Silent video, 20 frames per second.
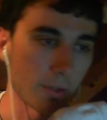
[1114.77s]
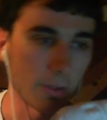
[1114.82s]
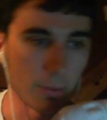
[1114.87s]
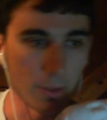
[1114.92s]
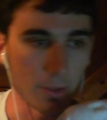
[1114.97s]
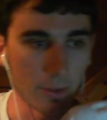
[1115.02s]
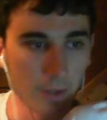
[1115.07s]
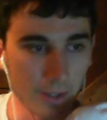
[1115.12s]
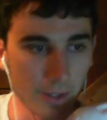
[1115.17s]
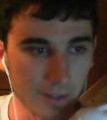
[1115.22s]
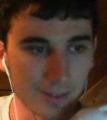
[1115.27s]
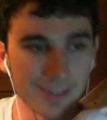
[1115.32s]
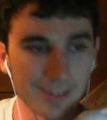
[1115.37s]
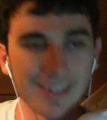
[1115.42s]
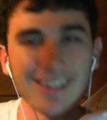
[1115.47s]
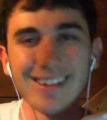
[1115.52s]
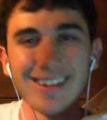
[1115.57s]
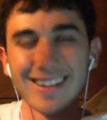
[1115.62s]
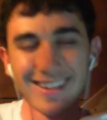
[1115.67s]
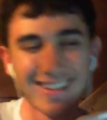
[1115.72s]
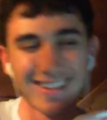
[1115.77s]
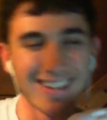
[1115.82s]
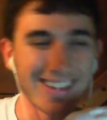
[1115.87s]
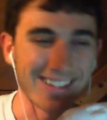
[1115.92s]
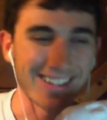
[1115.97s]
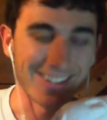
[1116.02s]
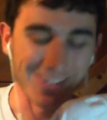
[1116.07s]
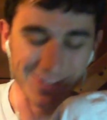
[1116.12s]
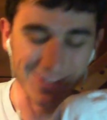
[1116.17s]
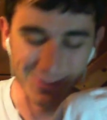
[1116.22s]
we go. Hey,
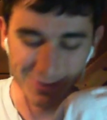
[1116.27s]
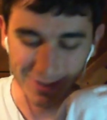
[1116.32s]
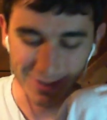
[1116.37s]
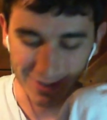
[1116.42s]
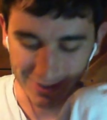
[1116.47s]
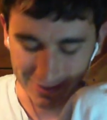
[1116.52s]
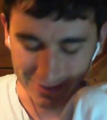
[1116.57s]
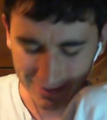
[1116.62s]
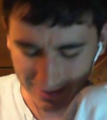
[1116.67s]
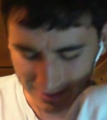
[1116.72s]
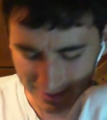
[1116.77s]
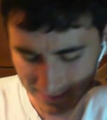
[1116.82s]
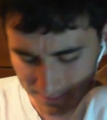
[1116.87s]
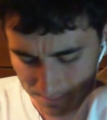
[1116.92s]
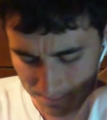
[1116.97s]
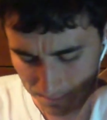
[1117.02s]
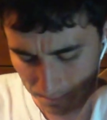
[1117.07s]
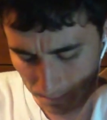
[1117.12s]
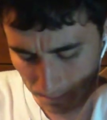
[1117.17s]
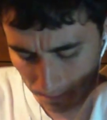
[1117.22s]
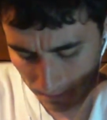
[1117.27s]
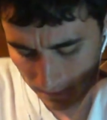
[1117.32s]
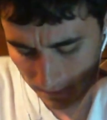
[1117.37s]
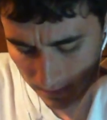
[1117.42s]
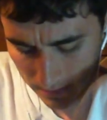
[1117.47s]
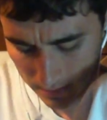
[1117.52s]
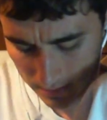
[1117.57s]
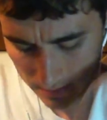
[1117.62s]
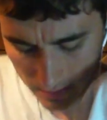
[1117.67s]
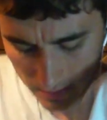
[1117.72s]
how you doing? Hang on. I